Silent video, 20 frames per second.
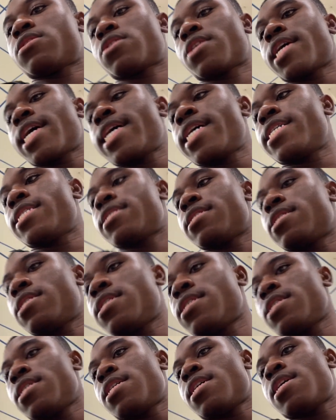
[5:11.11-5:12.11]
crazy.
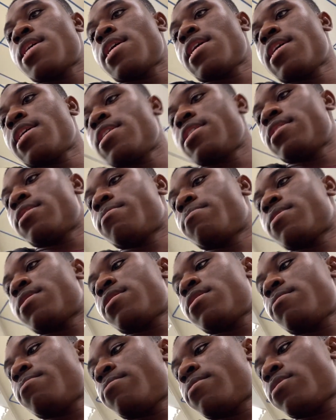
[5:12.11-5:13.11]
I need some
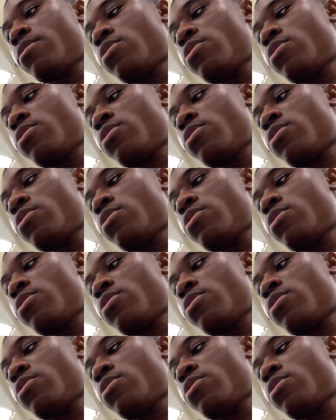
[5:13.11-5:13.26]
slippers